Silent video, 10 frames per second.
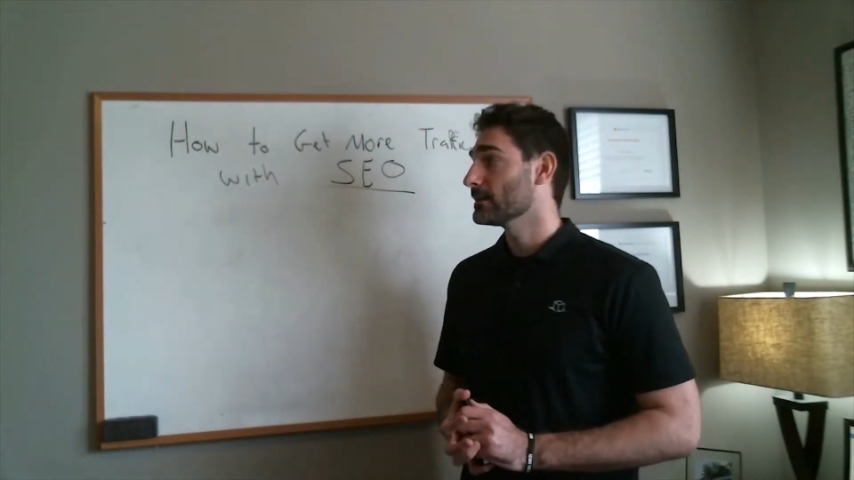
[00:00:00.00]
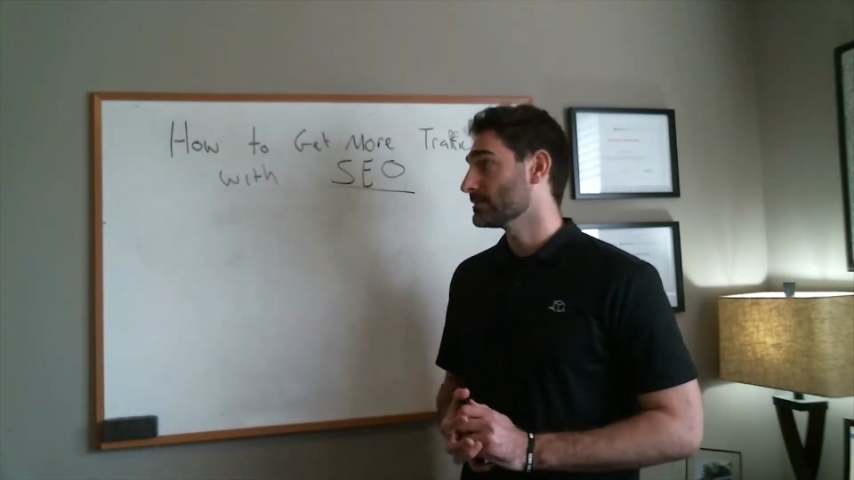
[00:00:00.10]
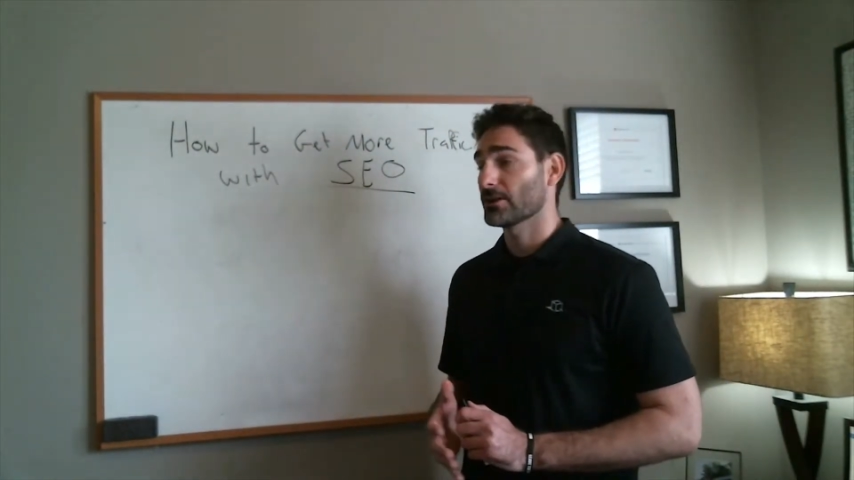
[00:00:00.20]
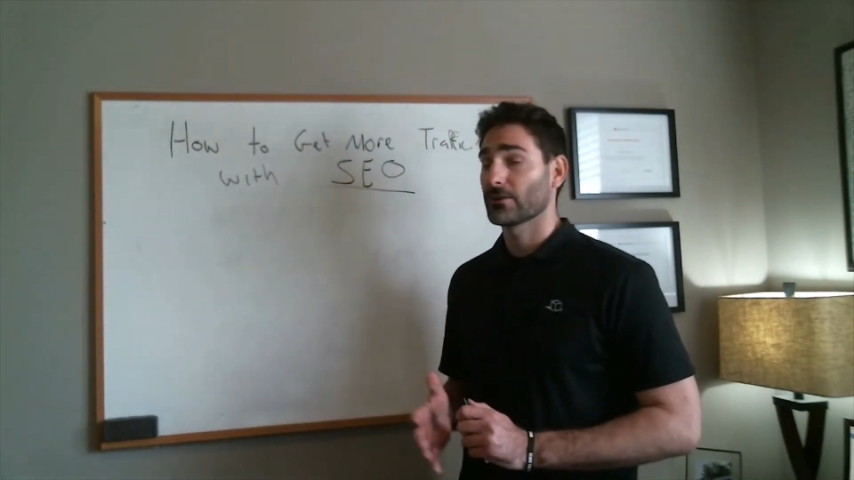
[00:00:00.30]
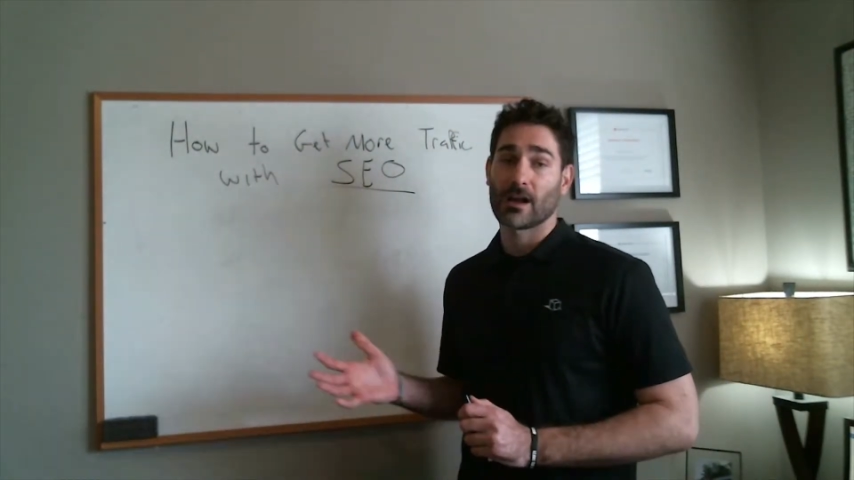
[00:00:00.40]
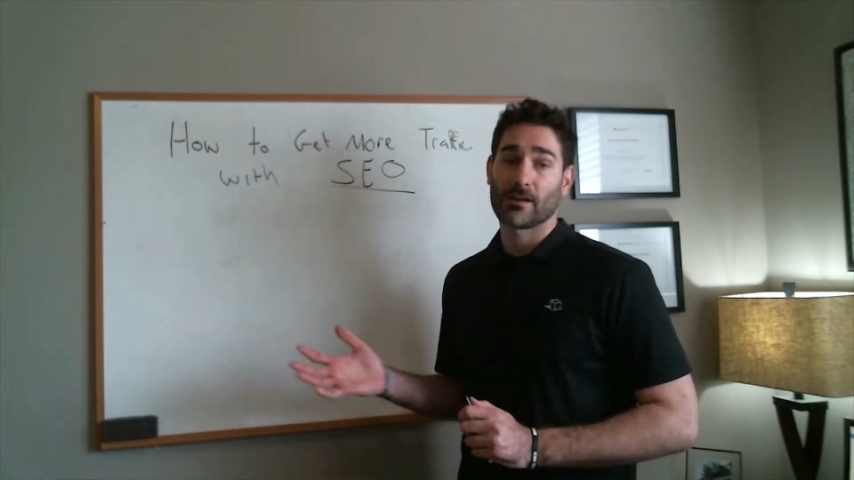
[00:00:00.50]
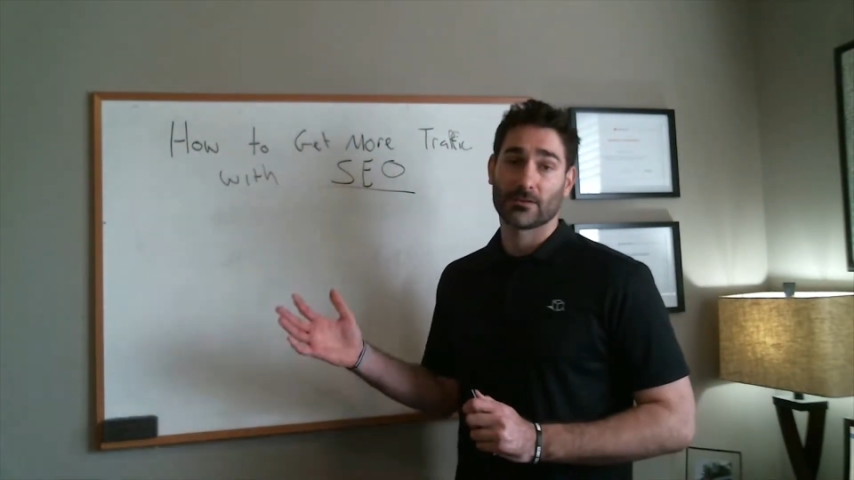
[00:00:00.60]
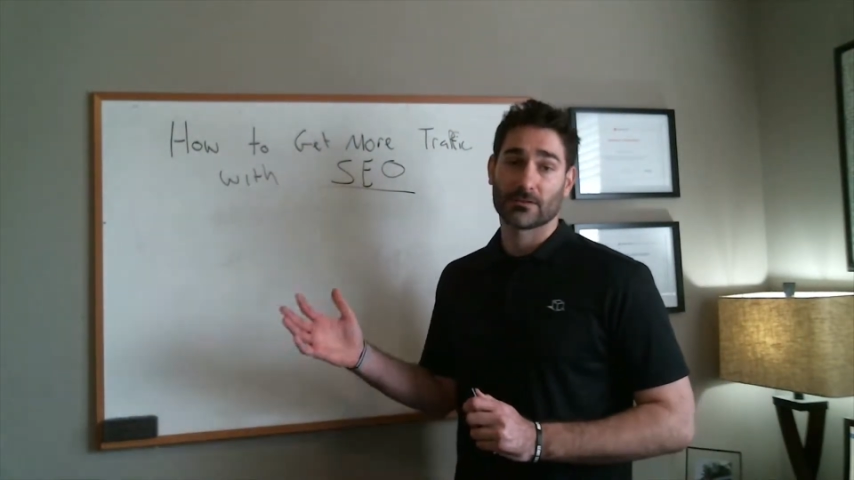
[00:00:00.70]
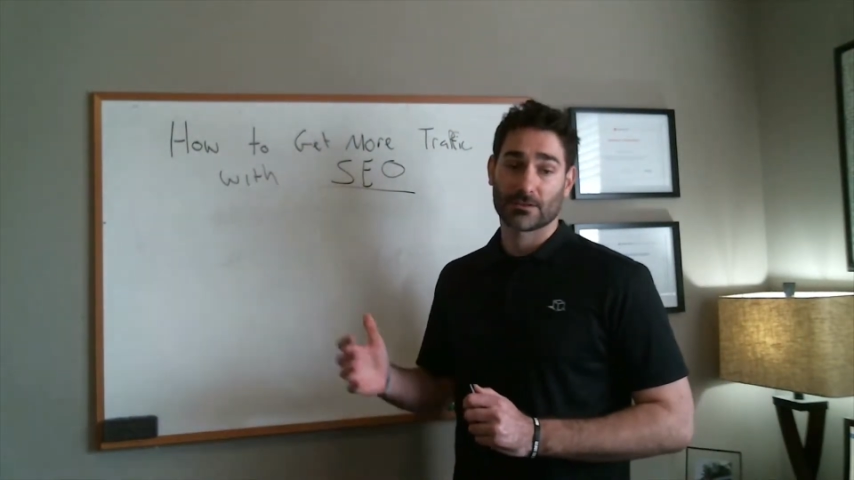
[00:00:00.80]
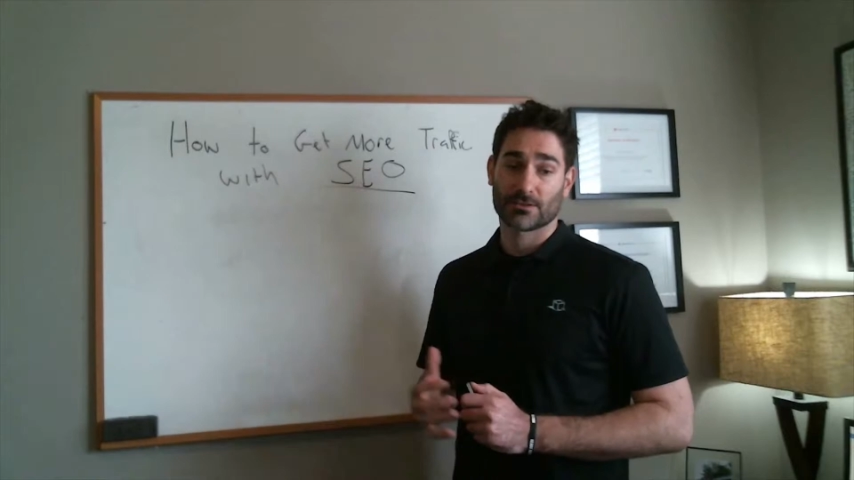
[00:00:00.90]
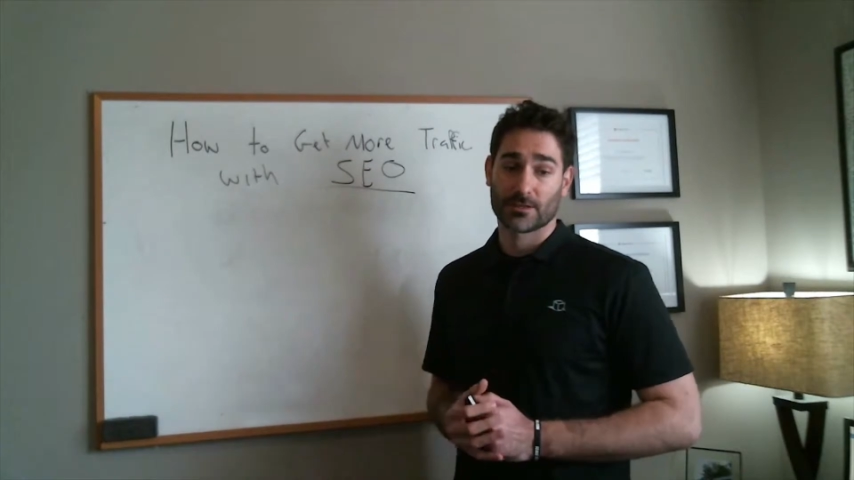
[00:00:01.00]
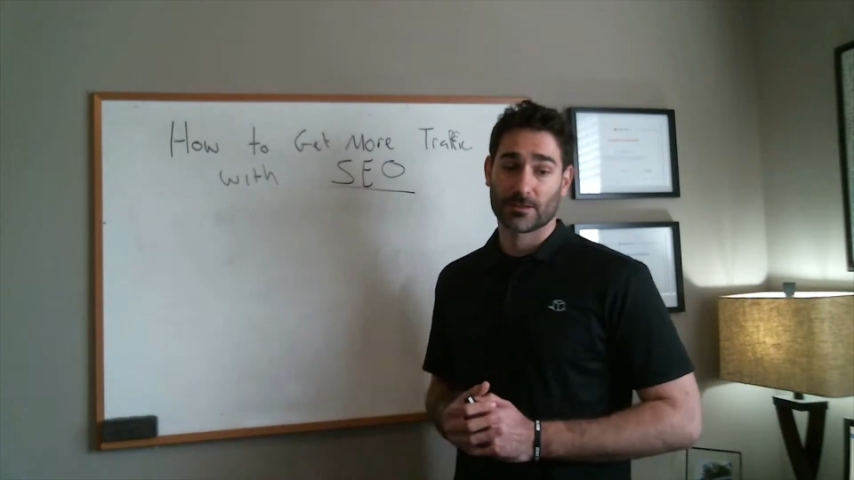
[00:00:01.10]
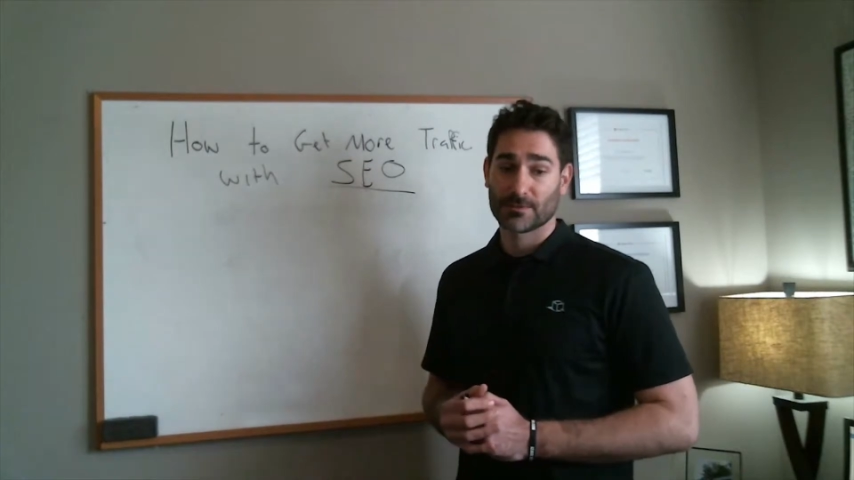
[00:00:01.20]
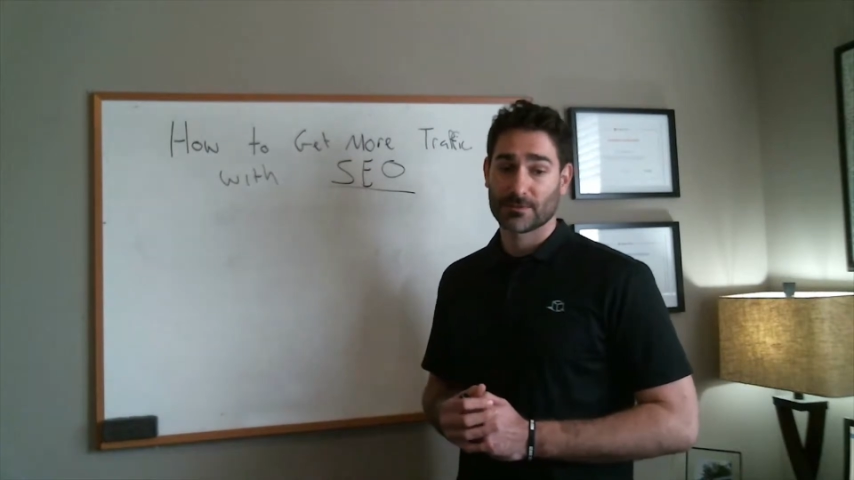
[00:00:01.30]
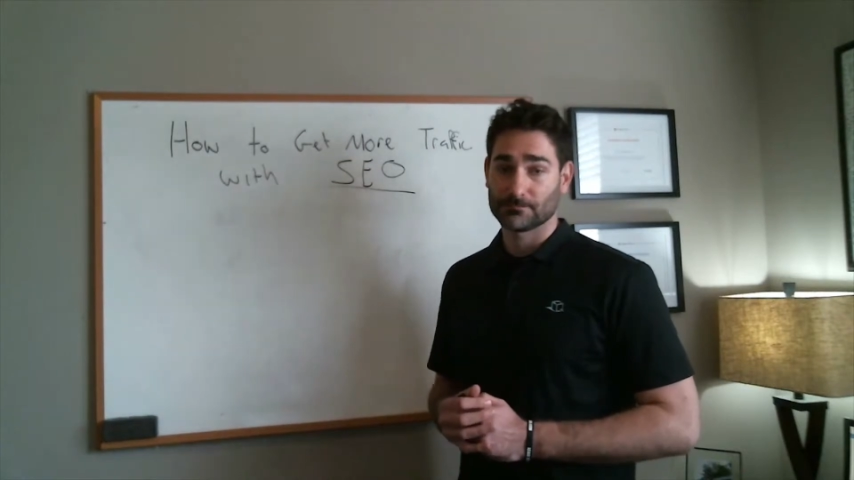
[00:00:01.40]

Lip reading: geographical search terms.